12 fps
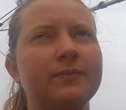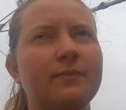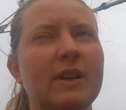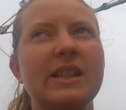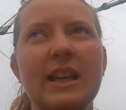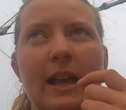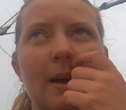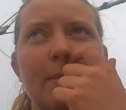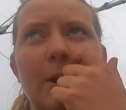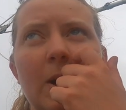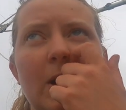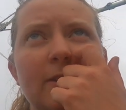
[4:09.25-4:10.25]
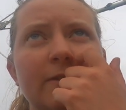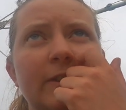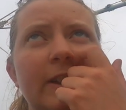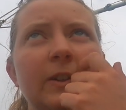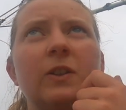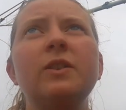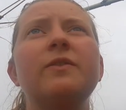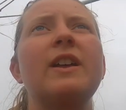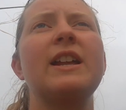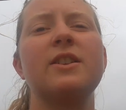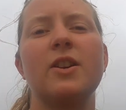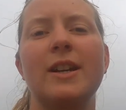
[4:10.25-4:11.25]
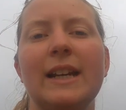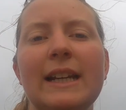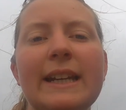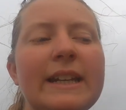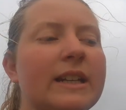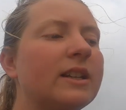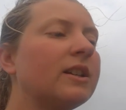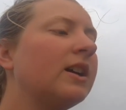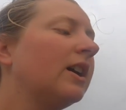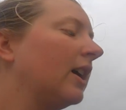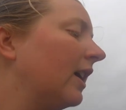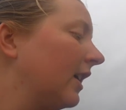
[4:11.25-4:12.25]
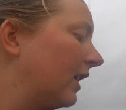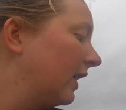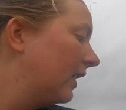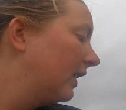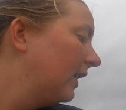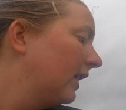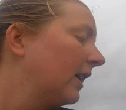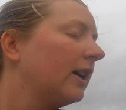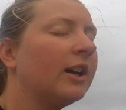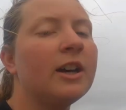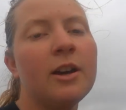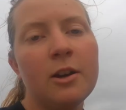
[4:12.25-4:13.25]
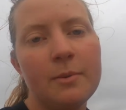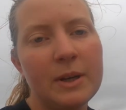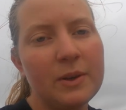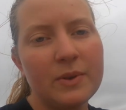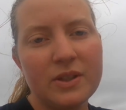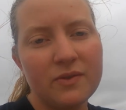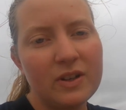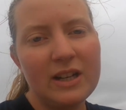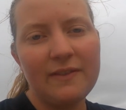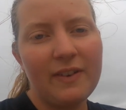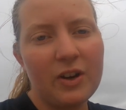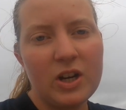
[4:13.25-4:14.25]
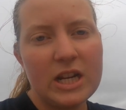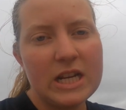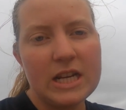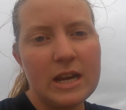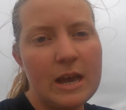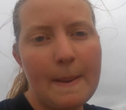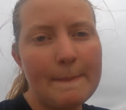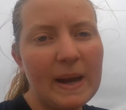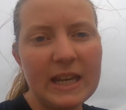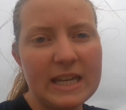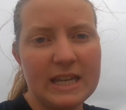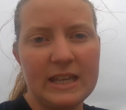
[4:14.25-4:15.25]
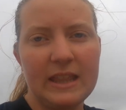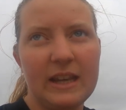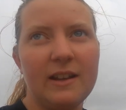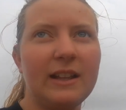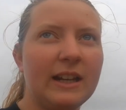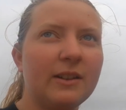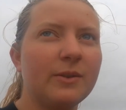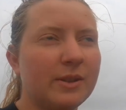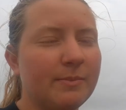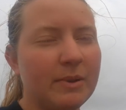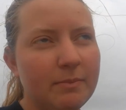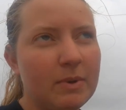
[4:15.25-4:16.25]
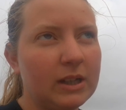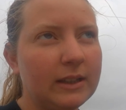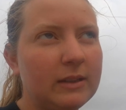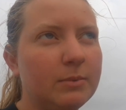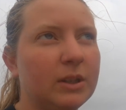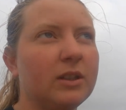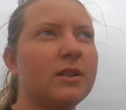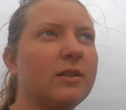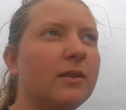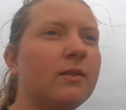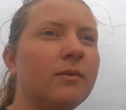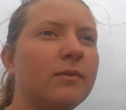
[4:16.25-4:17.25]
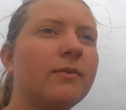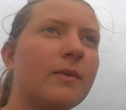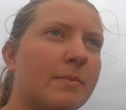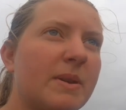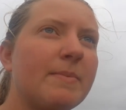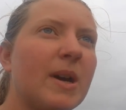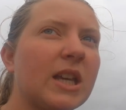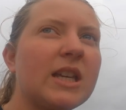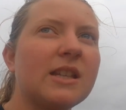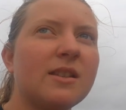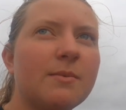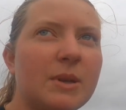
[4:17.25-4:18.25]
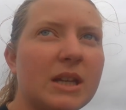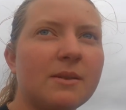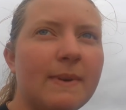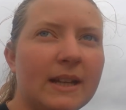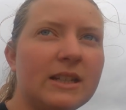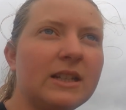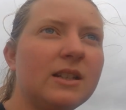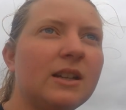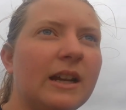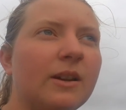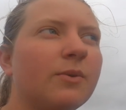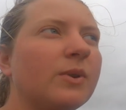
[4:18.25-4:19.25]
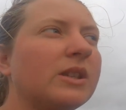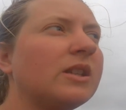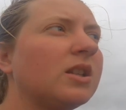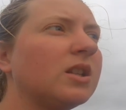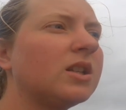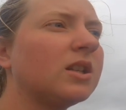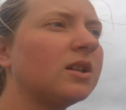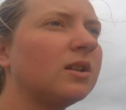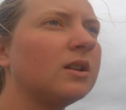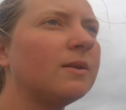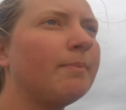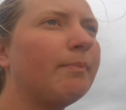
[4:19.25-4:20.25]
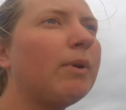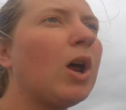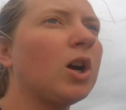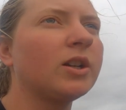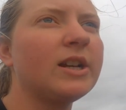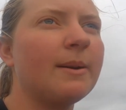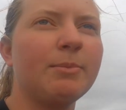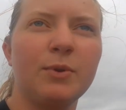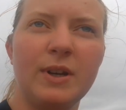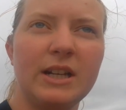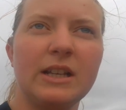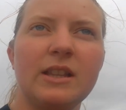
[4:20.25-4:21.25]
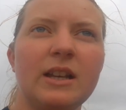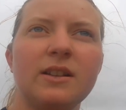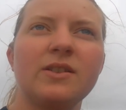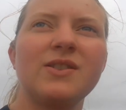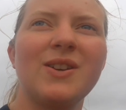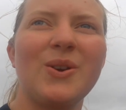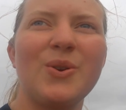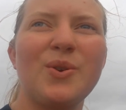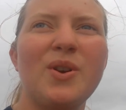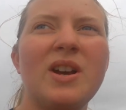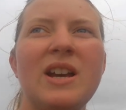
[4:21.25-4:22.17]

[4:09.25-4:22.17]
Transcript: mixing elbow off and all of that, trying to clean it, but it wasn't really very mucky in there. Like, it was a bit mucky, but a bit mucky is to be expected. Like, it wasn't blocked up or anything, so